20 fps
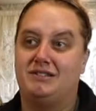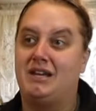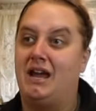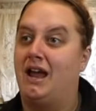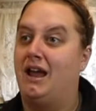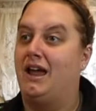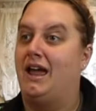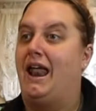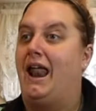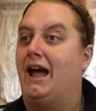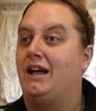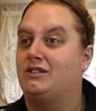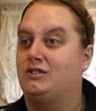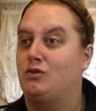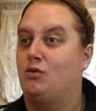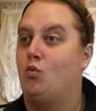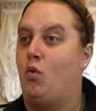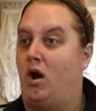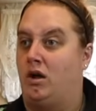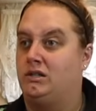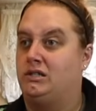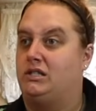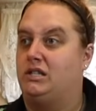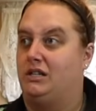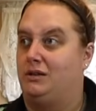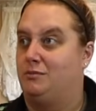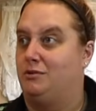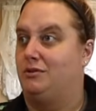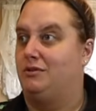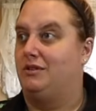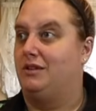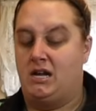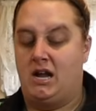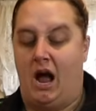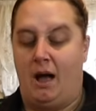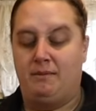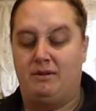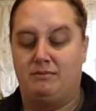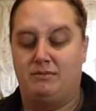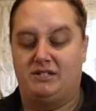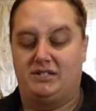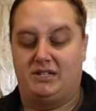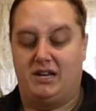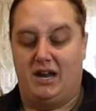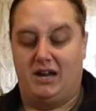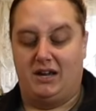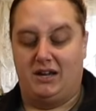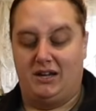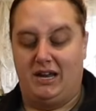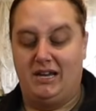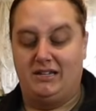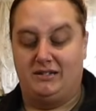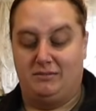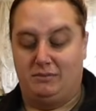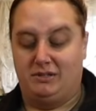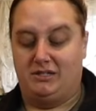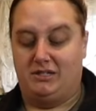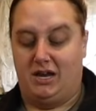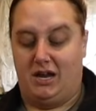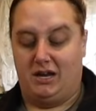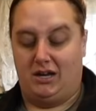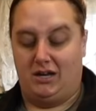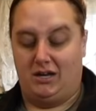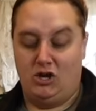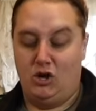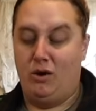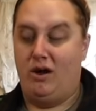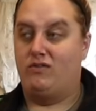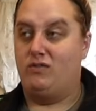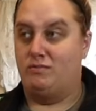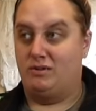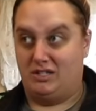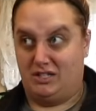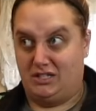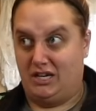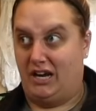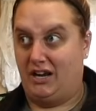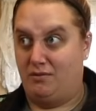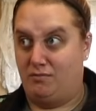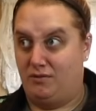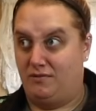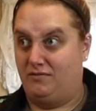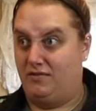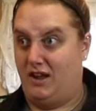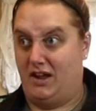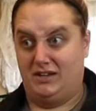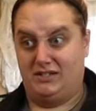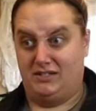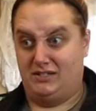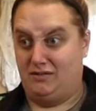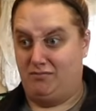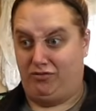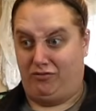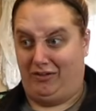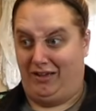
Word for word: Say it has one syllable. Common mistake. Easy mistake. You have a mistakeable face.